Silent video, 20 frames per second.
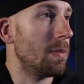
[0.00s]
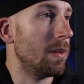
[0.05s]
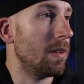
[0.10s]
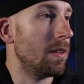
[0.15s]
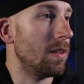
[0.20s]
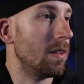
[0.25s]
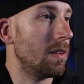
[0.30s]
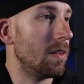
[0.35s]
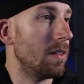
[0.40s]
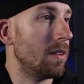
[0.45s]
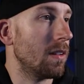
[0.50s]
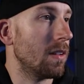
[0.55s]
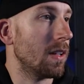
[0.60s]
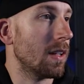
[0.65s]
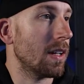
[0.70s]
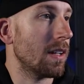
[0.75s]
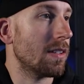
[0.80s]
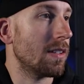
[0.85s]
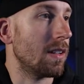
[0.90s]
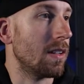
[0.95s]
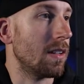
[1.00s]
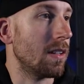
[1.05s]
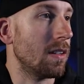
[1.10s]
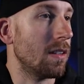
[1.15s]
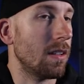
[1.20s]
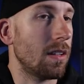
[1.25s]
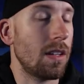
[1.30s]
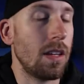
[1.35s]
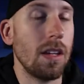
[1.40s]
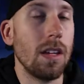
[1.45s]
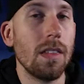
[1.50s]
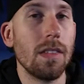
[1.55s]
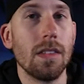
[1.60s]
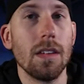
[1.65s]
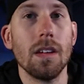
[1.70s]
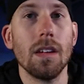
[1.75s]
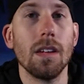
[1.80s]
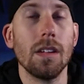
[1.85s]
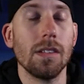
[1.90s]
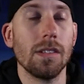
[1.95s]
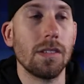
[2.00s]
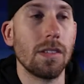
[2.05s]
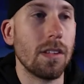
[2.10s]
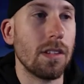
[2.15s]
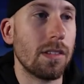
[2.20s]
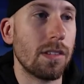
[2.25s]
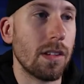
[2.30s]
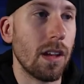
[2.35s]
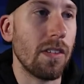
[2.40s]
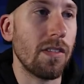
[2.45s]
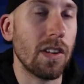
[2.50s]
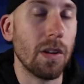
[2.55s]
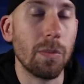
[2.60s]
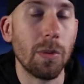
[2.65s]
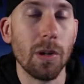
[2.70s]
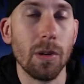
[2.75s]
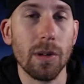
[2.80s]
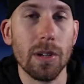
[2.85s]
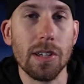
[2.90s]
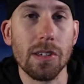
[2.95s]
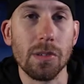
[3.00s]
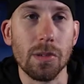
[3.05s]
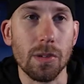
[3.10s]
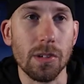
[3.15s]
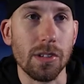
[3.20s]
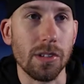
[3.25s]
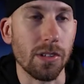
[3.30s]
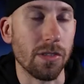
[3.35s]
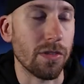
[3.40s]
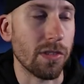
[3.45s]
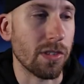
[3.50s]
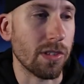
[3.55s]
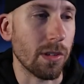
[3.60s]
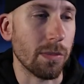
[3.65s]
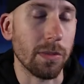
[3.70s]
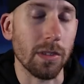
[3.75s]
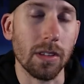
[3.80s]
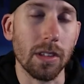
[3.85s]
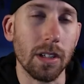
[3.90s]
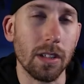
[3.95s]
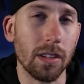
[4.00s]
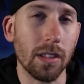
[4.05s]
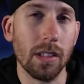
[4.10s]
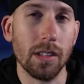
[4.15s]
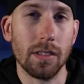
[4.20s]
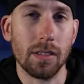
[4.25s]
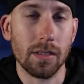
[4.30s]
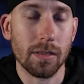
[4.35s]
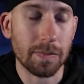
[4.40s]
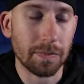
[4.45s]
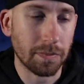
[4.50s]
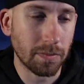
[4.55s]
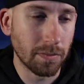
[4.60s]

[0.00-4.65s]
But like I said, the key thing is saving up your resources for something like this.